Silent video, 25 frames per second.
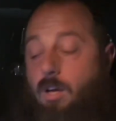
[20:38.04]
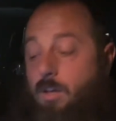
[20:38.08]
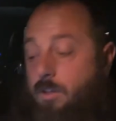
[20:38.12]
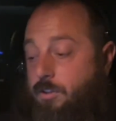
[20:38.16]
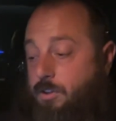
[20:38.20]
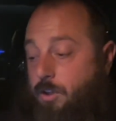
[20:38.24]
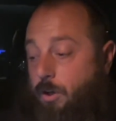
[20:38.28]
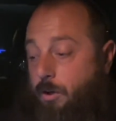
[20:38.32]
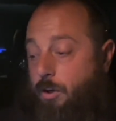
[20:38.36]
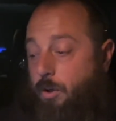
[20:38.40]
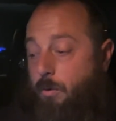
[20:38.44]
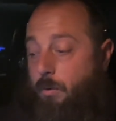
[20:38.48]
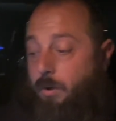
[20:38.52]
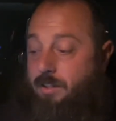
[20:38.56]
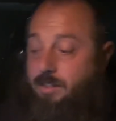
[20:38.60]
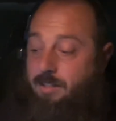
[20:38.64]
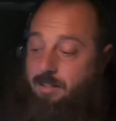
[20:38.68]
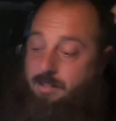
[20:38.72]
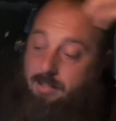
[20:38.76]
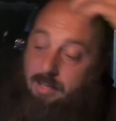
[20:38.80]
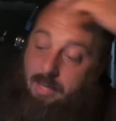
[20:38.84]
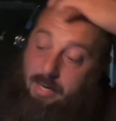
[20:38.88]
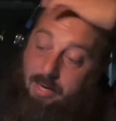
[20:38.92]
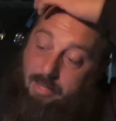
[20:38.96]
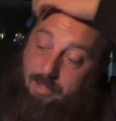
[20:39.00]
Don't know what to
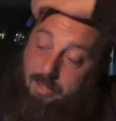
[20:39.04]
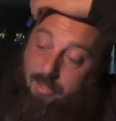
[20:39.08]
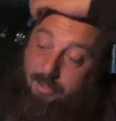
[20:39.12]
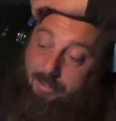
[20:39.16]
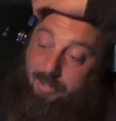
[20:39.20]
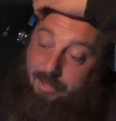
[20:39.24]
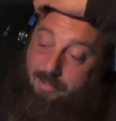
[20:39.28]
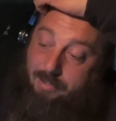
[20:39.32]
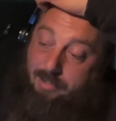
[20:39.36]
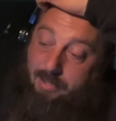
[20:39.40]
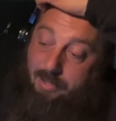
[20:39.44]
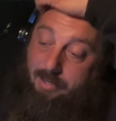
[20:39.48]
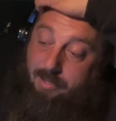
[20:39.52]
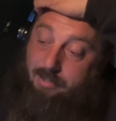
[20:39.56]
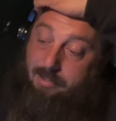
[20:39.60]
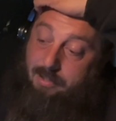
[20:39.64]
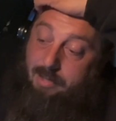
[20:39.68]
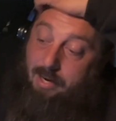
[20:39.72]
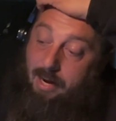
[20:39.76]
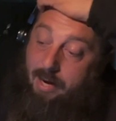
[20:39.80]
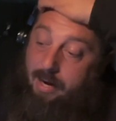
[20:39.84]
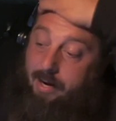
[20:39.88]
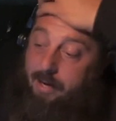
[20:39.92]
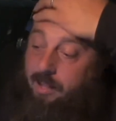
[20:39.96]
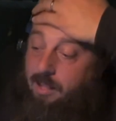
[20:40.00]
say. Like I said,
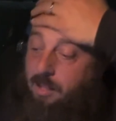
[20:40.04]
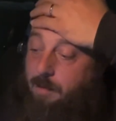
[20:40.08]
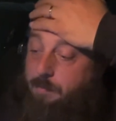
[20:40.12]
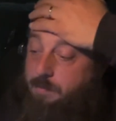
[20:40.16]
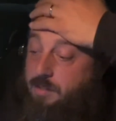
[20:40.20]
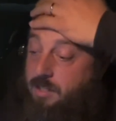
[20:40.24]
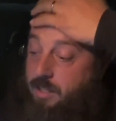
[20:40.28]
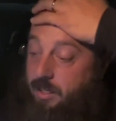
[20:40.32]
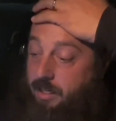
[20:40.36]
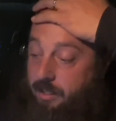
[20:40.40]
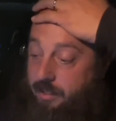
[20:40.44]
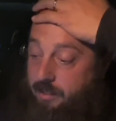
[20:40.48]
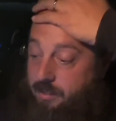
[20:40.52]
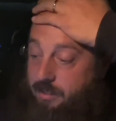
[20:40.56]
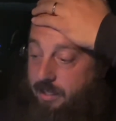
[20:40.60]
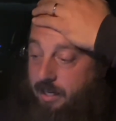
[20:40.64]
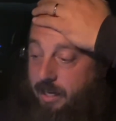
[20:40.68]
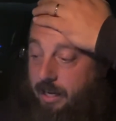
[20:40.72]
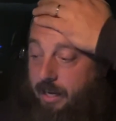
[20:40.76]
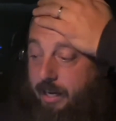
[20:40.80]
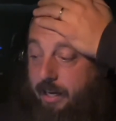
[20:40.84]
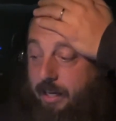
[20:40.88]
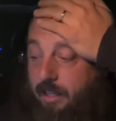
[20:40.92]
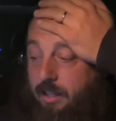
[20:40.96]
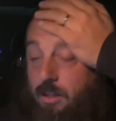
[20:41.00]
I ended up sitting
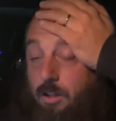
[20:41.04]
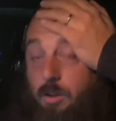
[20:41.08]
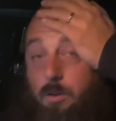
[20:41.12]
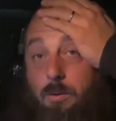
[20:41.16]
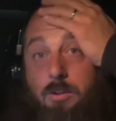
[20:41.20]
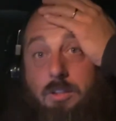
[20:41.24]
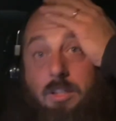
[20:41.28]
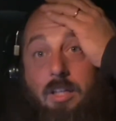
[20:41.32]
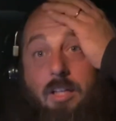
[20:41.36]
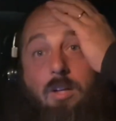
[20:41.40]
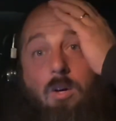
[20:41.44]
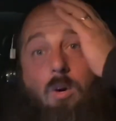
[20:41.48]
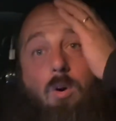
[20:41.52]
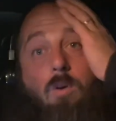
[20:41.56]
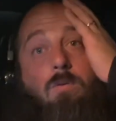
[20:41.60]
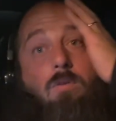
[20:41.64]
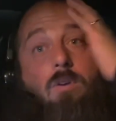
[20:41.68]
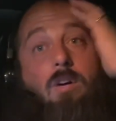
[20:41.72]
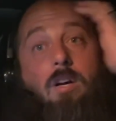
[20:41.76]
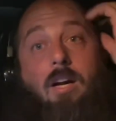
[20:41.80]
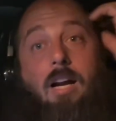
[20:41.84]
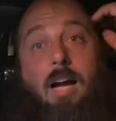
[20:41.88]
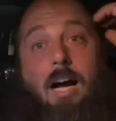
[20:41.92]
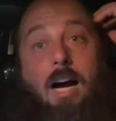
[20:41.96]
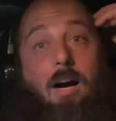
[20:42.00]
today, losing
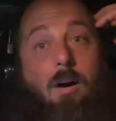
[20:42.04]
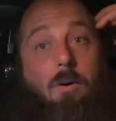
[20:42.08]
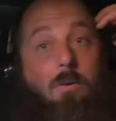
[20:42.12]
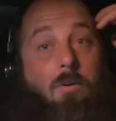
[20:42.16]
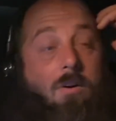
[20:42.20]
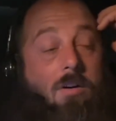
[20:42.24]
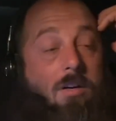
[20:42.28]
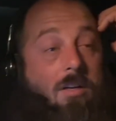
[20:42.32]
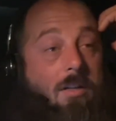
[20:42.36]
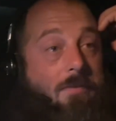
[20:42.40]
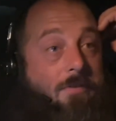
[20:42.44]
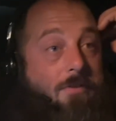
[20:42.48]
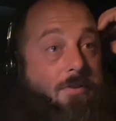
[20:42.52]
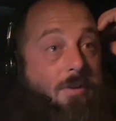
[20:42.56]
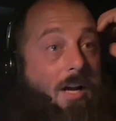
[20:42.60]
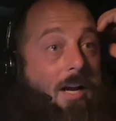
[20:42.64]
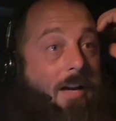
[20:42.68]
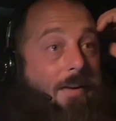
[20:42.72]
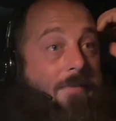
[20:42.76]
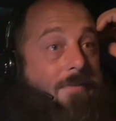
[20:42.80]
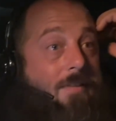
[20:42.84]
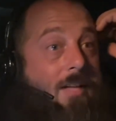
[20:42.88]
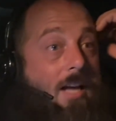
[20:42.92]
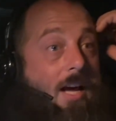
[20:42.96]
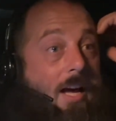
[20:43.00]
over an hour of
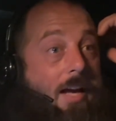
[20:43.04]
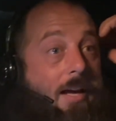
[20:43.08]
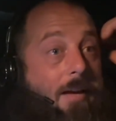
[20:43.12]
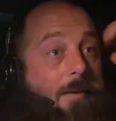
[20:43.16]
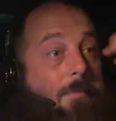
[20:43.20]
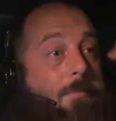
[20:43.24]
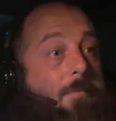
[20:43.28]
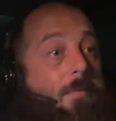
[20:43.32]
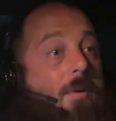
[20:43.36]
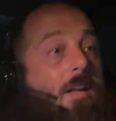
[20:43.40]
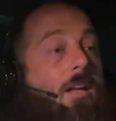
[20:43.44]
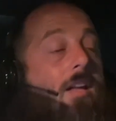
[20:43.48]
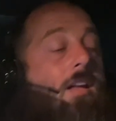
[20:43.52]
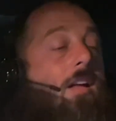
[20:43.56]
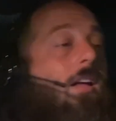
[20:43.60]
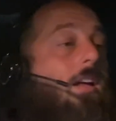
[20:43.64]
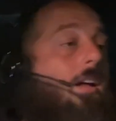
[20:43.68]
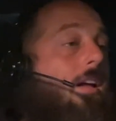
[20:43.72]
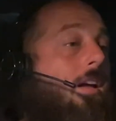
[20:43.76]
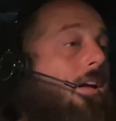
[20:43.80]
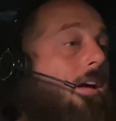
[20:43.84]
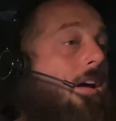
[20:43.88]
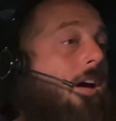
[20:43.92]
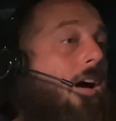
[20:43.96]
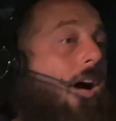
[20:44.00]
drive time
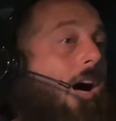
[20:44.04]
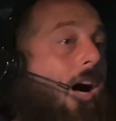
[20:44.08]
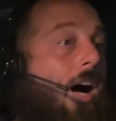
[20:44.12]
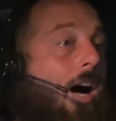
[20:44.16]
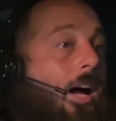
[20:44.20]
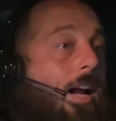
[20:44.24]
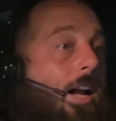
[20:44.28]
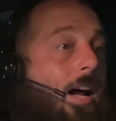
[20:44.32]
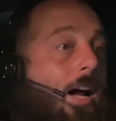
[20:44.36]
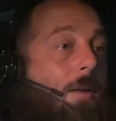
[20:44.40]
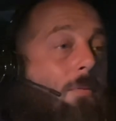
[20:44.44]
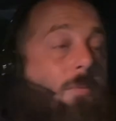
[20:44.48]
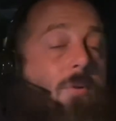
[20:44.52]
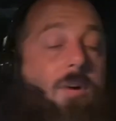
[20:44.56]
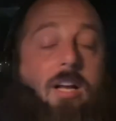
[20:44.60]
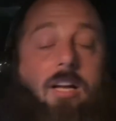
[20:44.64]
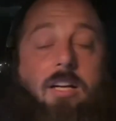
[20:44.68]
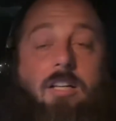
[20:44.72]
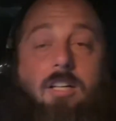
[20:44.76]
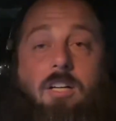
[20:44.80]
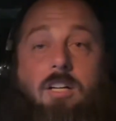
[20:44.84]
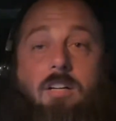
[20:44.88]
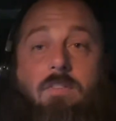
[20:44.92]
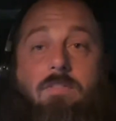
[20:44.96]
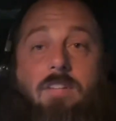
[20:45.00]
on what I
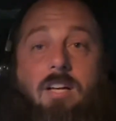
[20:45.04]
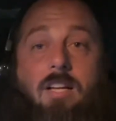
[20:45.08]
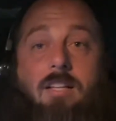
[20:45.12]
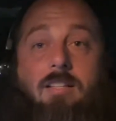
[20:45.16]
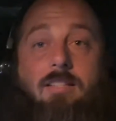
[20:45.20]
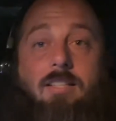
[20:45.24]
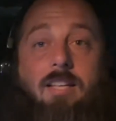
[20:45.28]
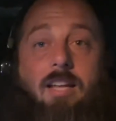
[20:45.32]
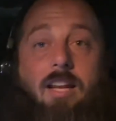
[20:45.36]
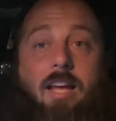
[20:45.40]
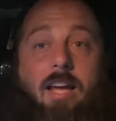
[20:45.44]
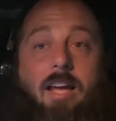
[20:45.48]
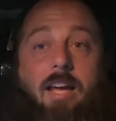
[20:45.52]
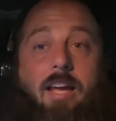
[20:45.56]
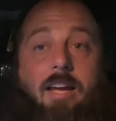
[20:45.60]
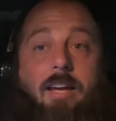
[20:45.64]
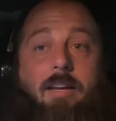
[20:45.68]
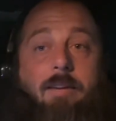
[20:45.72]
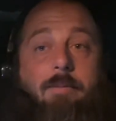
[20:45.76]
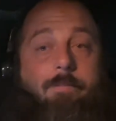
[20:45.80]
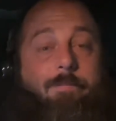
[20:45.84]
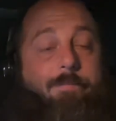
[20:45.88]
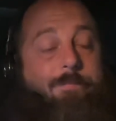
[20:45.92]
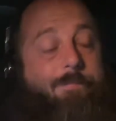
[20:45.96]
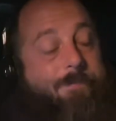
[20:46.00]
could have done
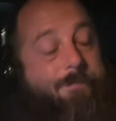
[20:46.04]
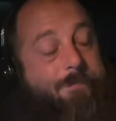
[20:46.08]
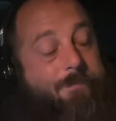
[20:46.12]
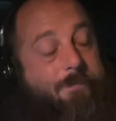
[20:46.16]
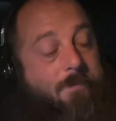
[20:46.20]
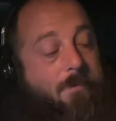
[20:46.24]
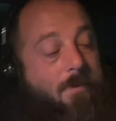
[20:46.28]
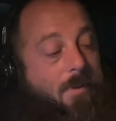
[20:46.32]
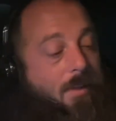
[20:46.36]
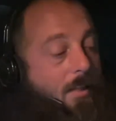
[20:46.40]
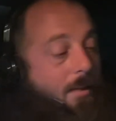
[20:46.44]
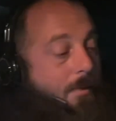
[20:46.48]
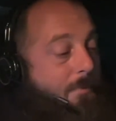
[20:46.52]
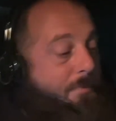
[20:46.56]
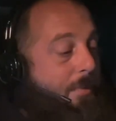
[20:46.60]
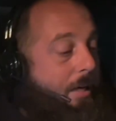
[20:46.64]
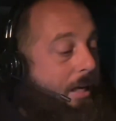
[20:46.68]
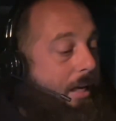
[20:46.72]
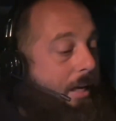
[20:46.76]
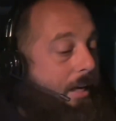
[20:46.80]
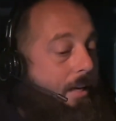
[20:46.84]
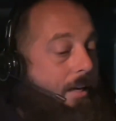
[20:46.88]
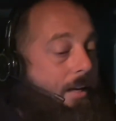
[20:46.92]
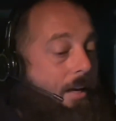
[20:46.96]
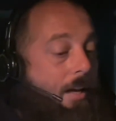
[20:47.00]
today.
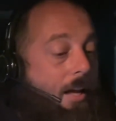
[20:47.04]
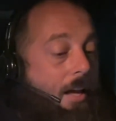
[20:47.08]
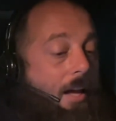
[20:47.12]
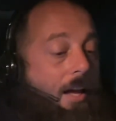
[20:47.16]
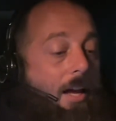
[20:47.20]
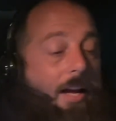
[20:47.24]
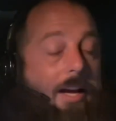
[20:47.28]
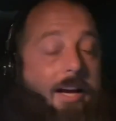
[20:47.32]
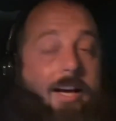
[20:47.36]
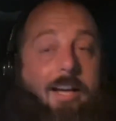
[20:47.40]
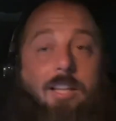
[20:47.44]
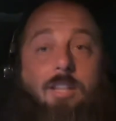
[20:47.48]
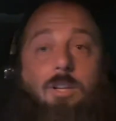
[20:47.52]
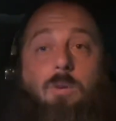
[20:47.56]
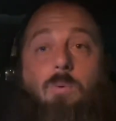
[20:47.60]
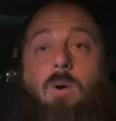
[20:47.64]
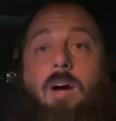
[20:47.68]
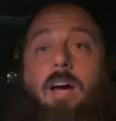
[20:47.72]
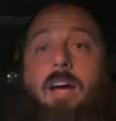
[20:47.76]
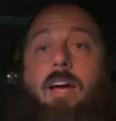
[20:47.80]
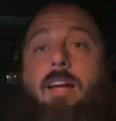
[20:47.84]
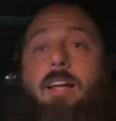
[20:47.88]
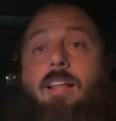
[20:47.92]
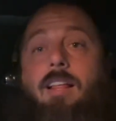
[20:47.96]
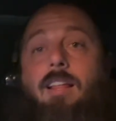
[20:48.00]
But either
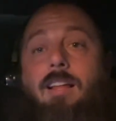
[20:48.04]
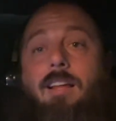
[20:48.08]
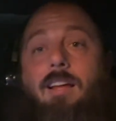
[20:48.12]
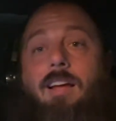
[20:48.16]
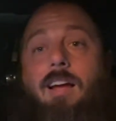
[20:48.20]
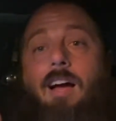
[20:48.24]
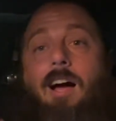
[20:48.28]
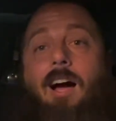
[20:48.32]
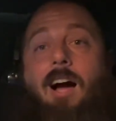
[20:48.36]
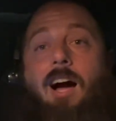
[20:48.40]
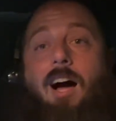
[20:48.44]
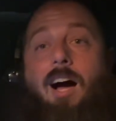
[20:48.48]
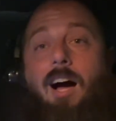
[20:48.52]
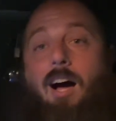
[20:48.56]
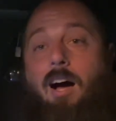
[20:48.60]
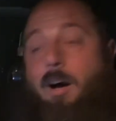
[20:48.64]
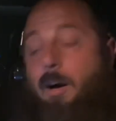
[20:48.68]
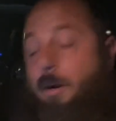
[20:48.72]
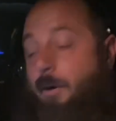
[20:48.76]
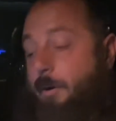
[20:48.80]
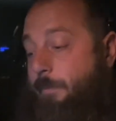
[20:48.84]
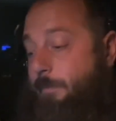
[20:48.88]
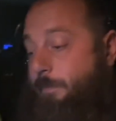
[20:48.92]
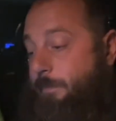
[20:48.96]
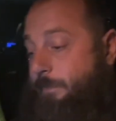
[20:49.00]
way,
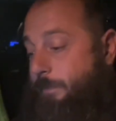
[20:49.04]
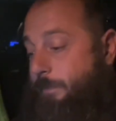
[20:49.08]
um,